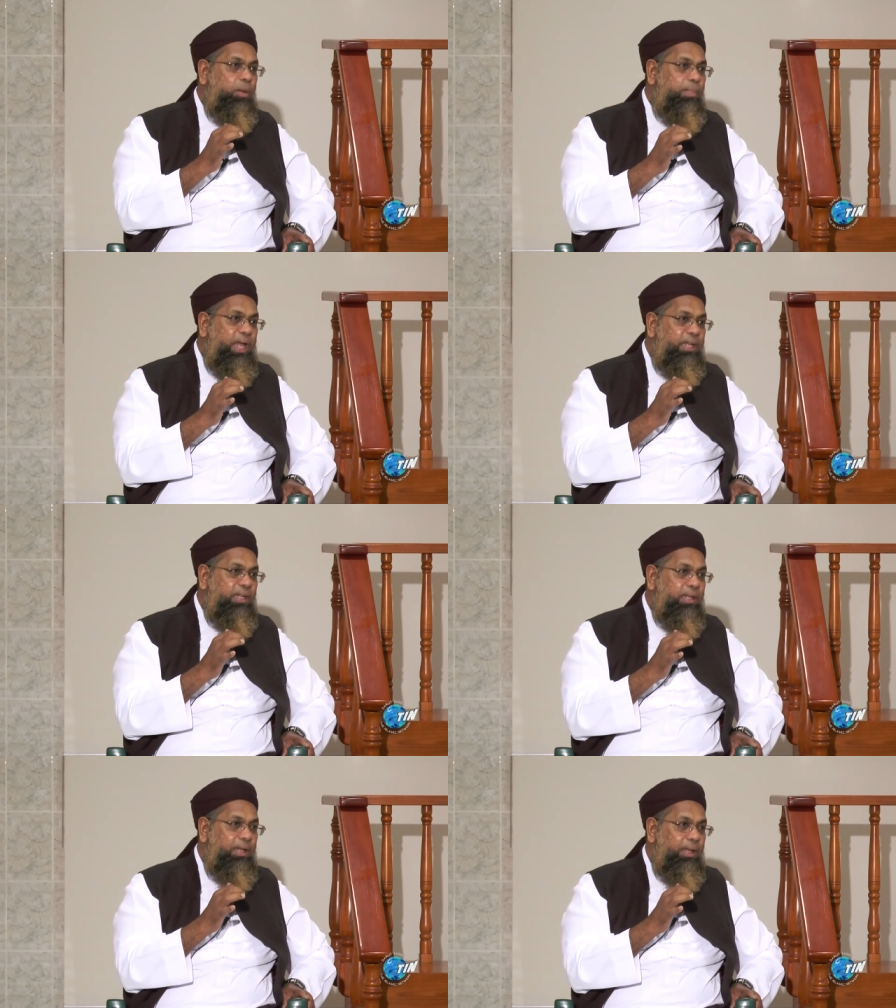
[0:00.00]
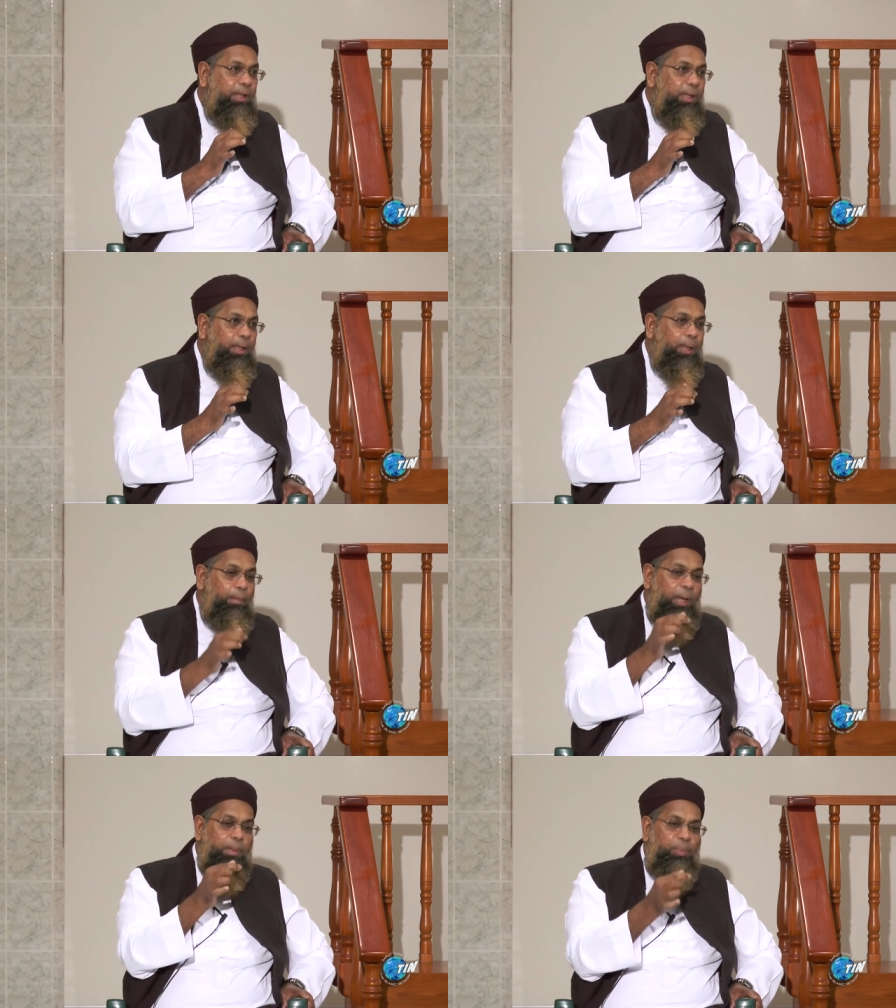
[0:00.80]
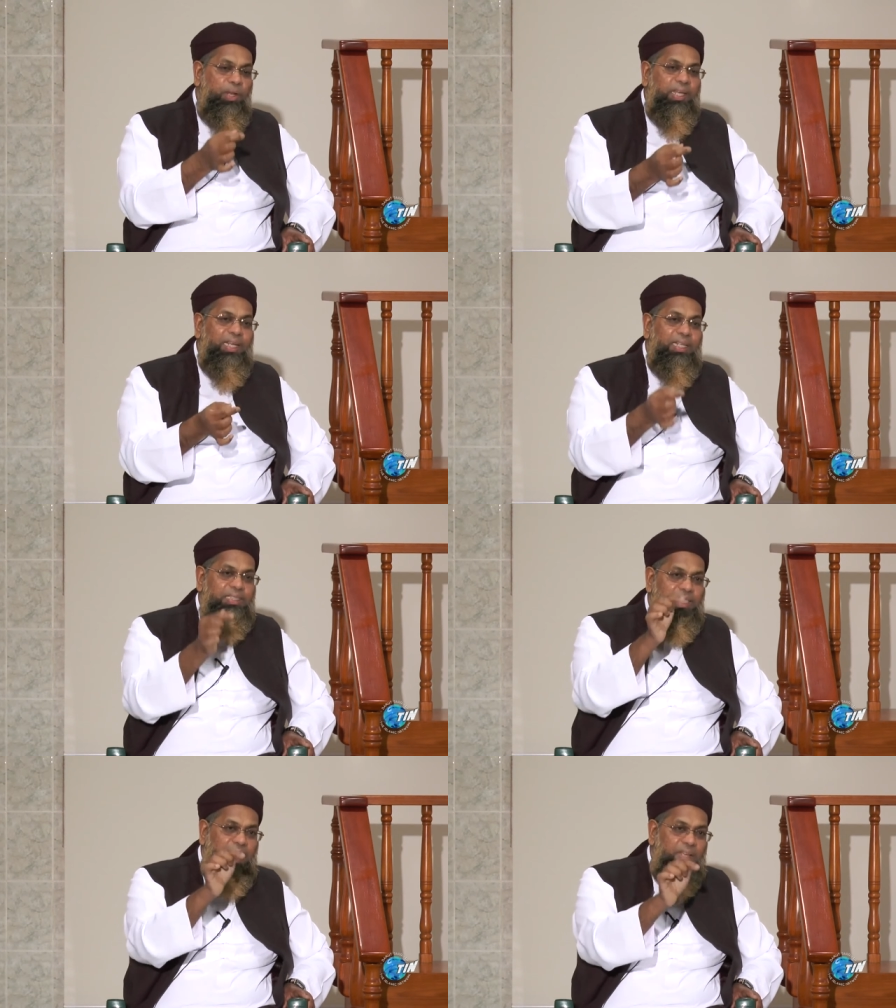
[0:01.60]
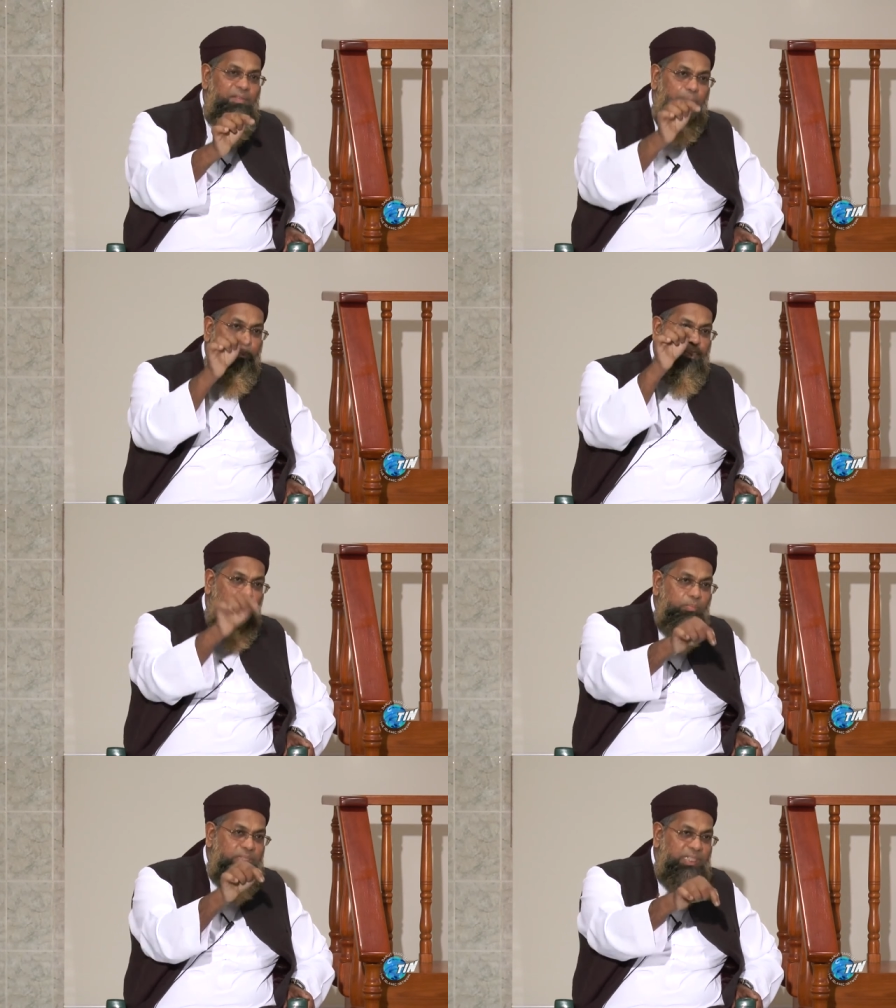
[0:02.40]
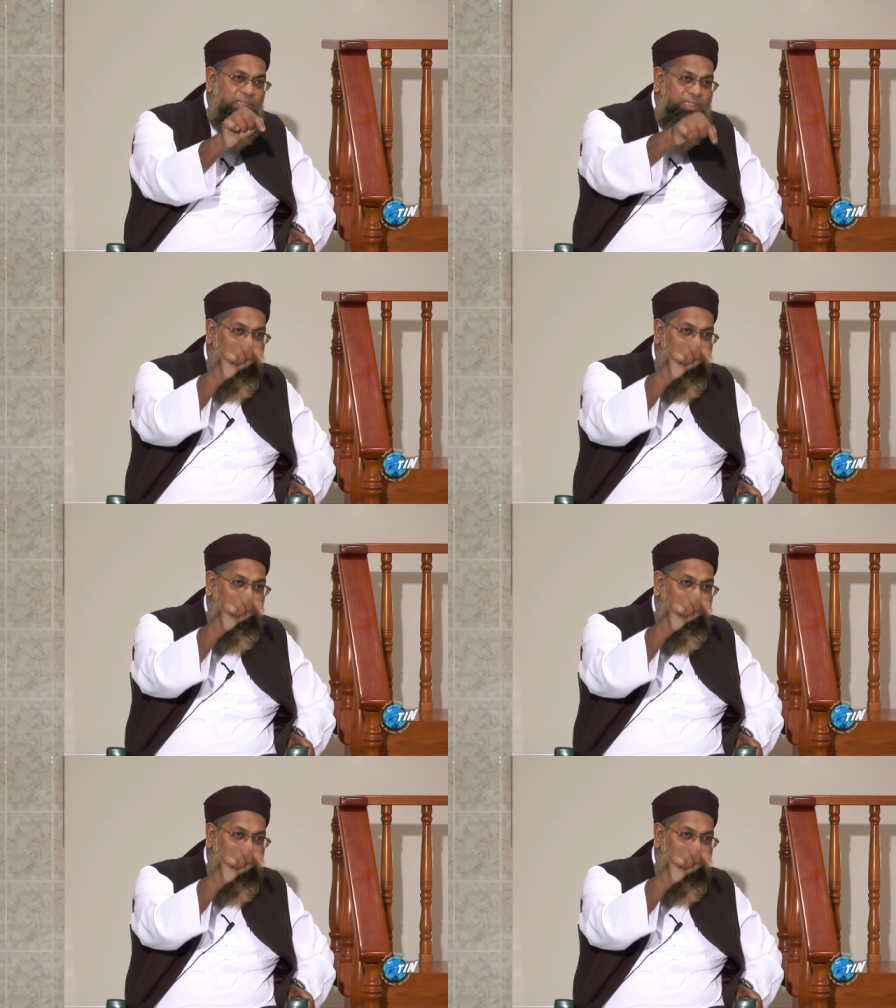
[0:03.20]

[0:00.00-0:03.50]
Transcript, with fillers: mind, by bringing his evil promptings,